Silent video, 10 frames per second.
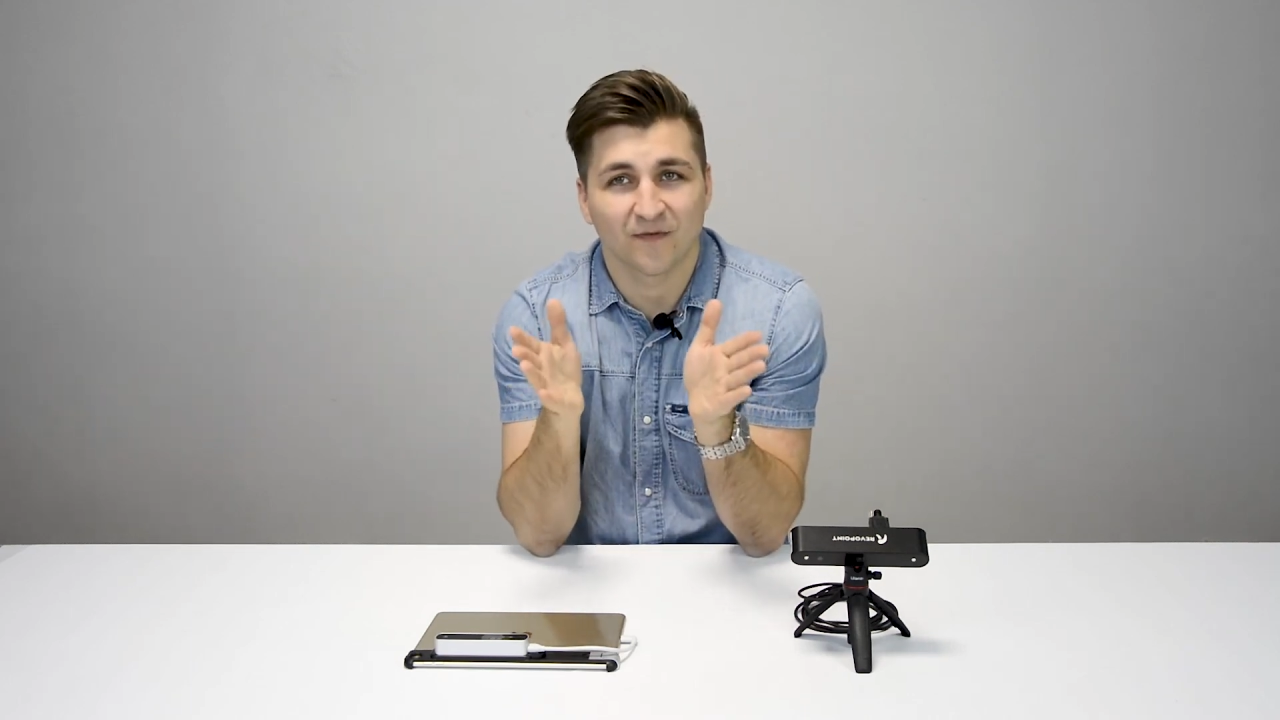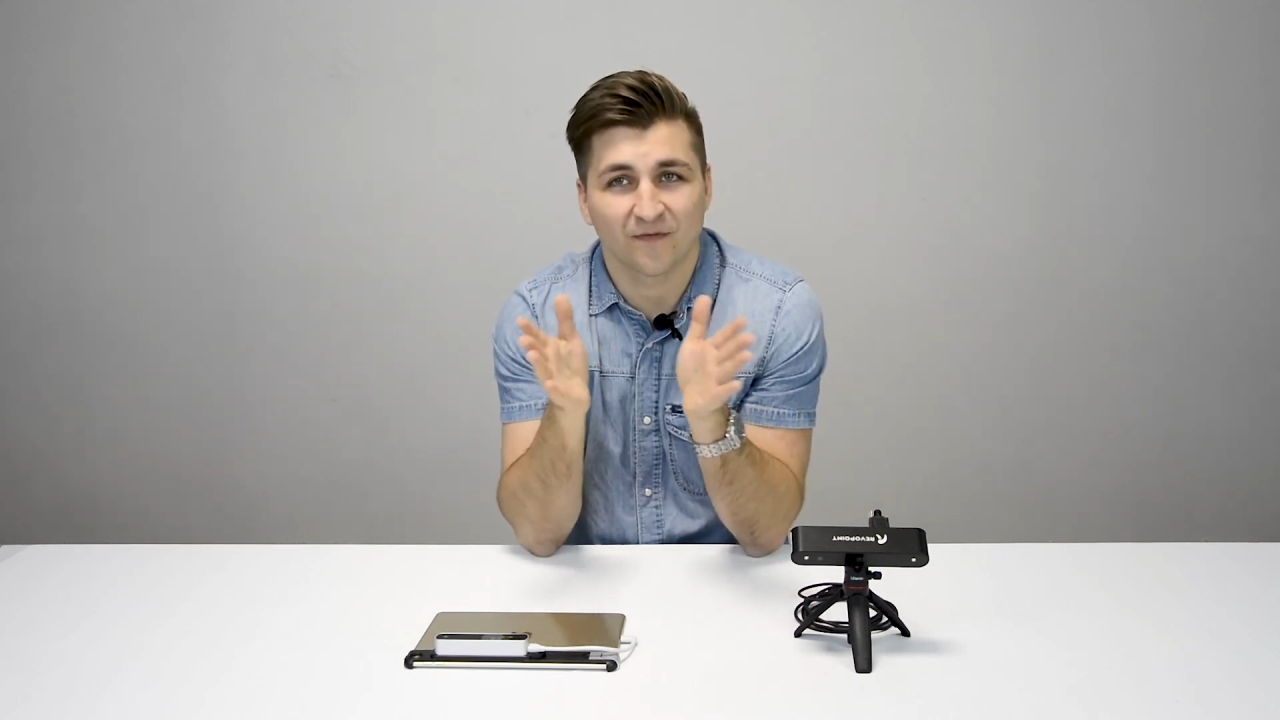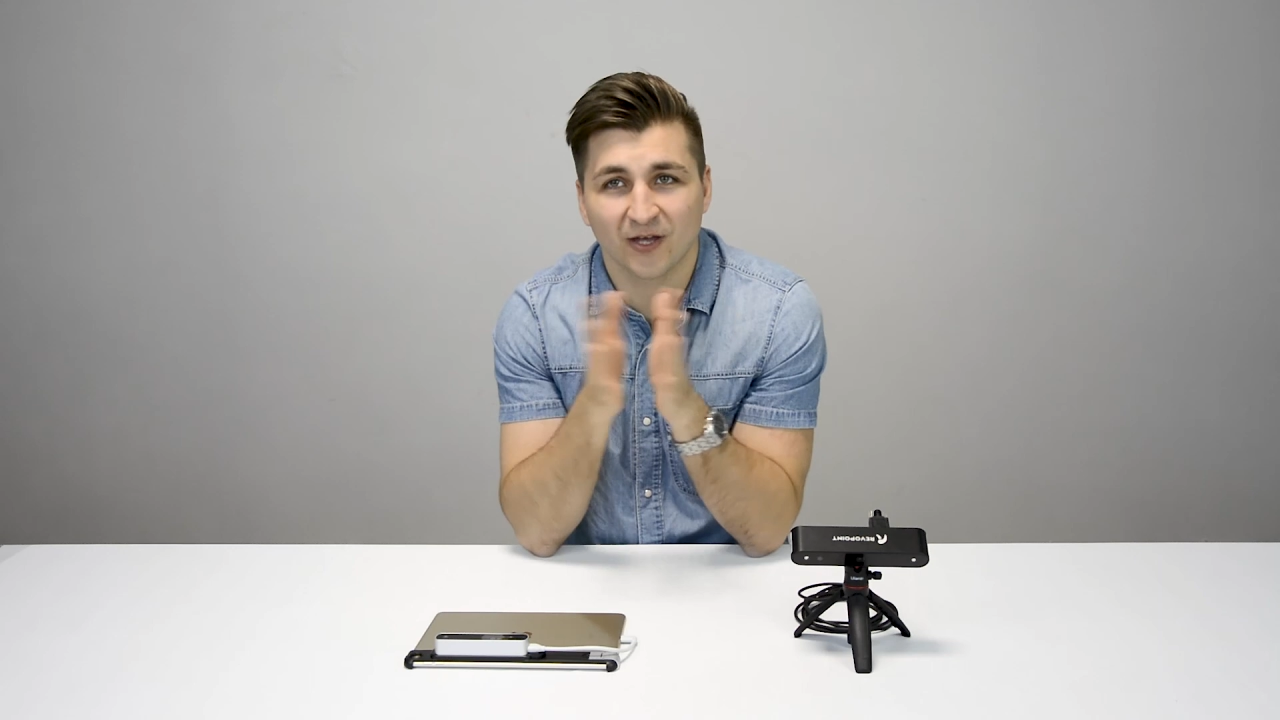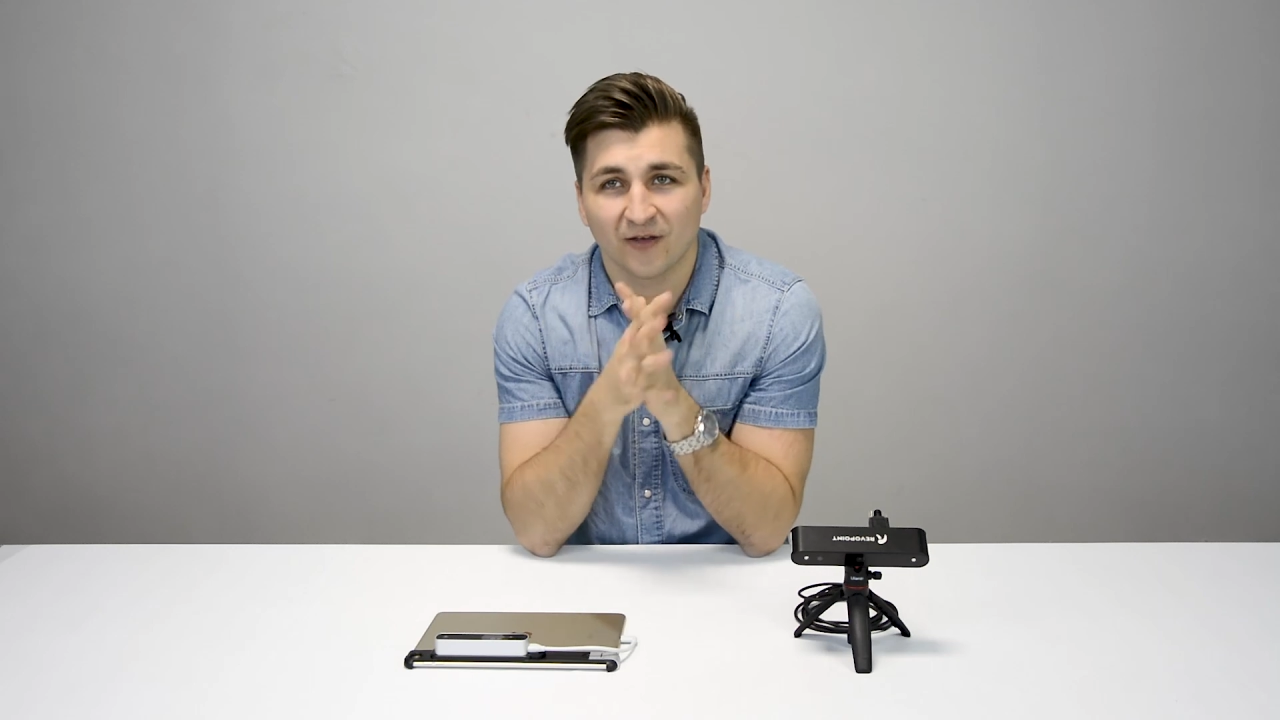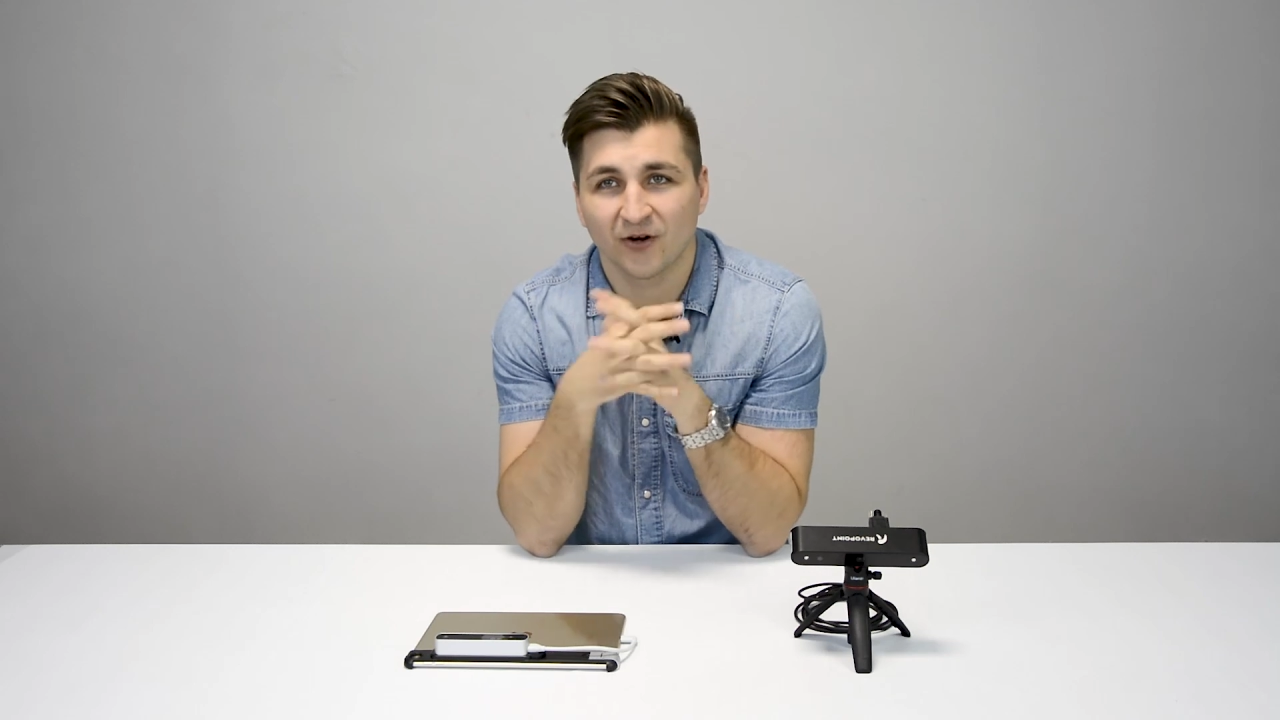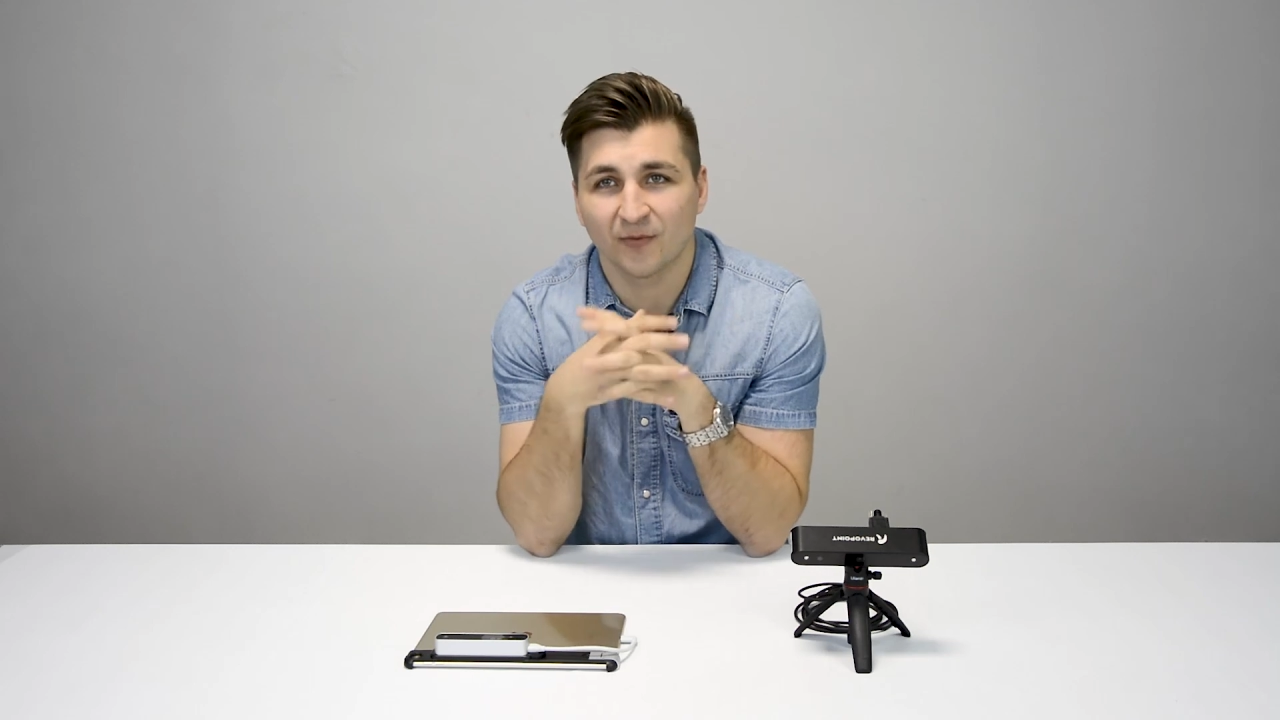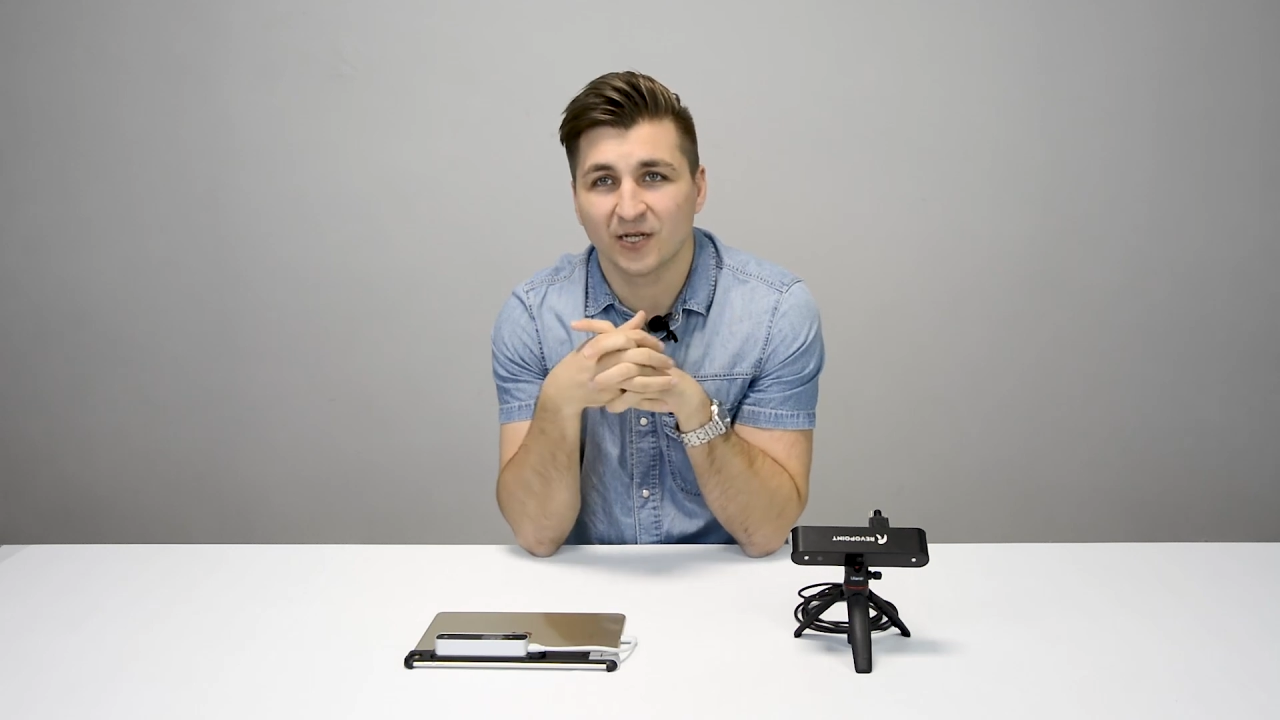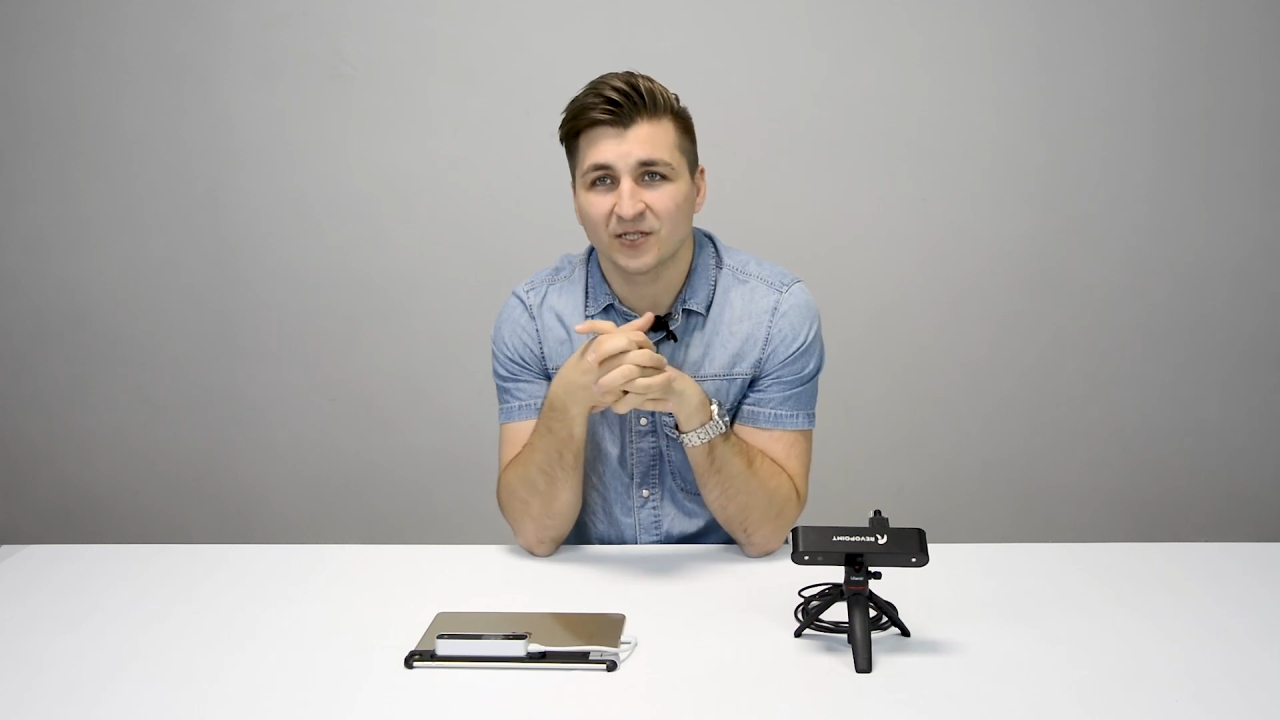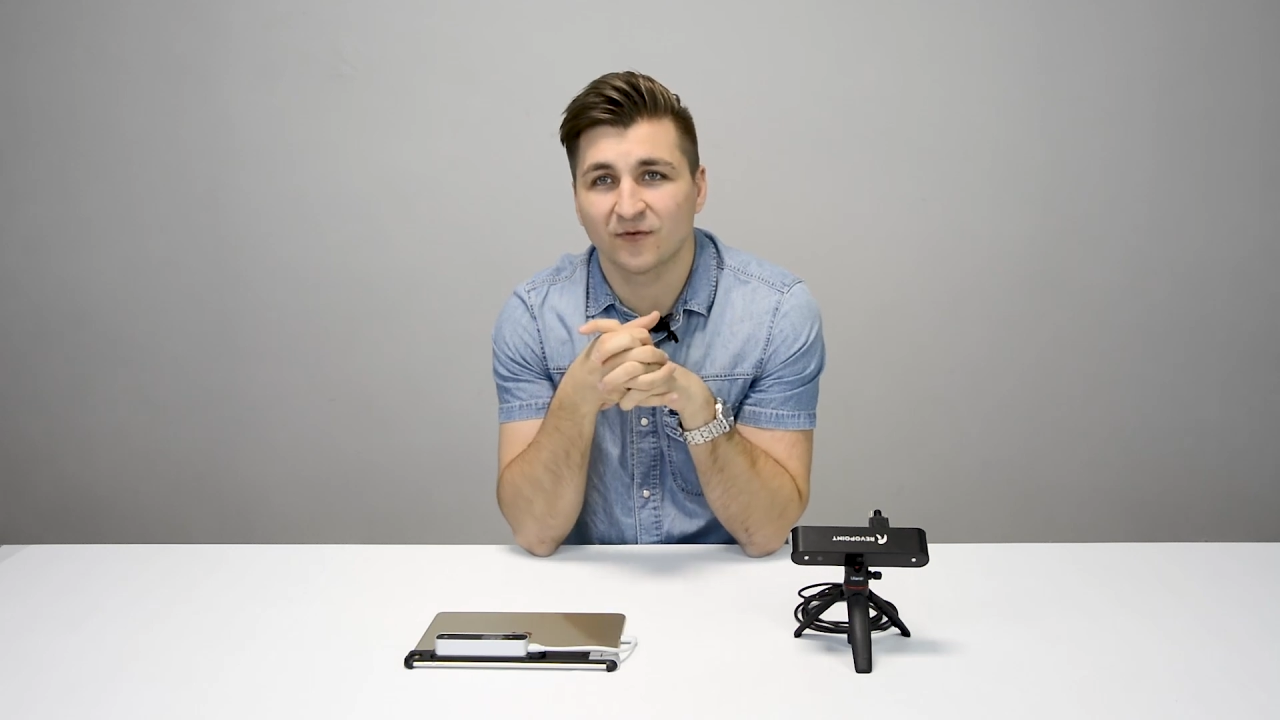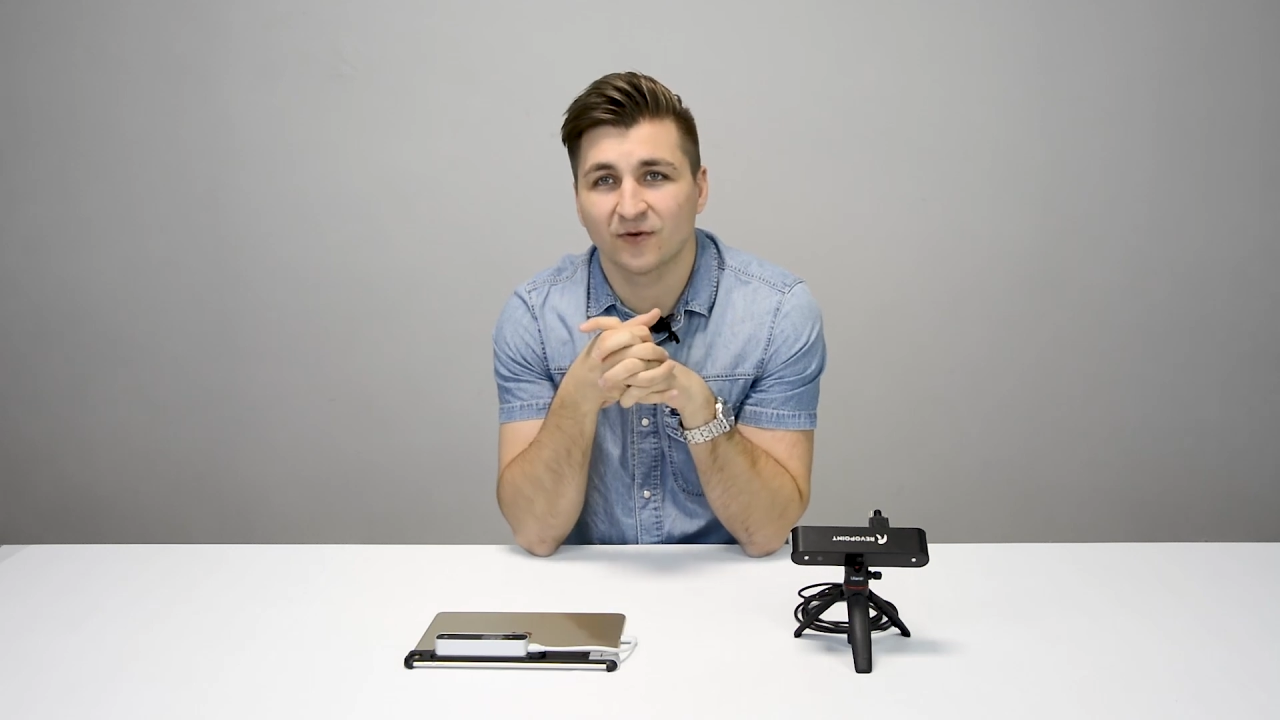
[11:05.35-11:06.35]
Thank you very much